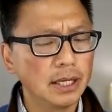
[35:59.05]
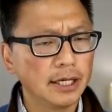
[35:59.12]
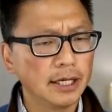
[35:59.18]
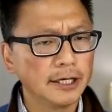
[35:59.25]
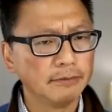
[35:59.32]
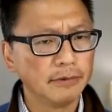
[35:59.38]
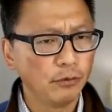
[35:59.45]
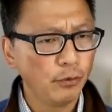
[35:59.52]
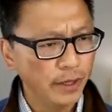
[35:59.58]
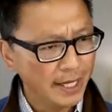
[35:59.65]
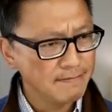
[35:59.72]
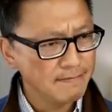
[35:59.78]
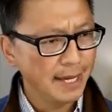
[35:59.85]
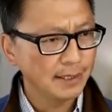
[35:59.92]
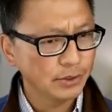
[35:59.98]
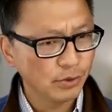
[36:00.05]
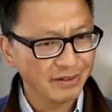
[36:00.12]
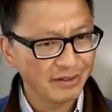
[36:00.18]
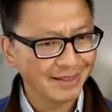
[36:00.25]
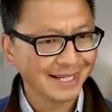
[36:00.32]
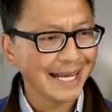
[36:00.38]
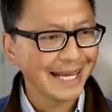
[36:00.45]
if we can make sort of
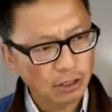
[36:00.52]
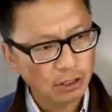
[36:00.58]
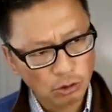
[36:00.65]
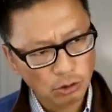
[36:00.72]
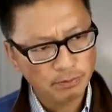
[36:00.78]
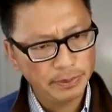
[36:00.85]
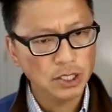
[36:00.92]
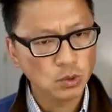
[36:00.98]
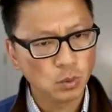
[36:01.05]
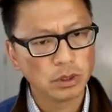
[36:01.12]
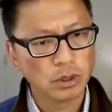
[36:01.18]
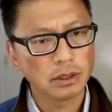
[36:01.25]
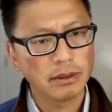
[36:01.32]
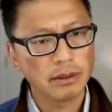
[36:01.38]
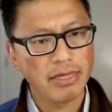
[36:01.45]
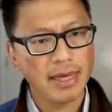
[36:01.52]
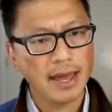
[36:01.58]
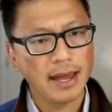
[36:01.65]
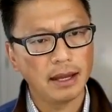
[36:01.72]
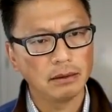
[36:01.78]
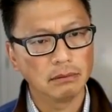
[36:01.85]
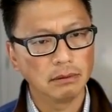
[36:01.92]
the technical piece work,
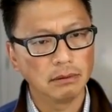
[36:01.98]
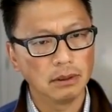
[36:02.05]
that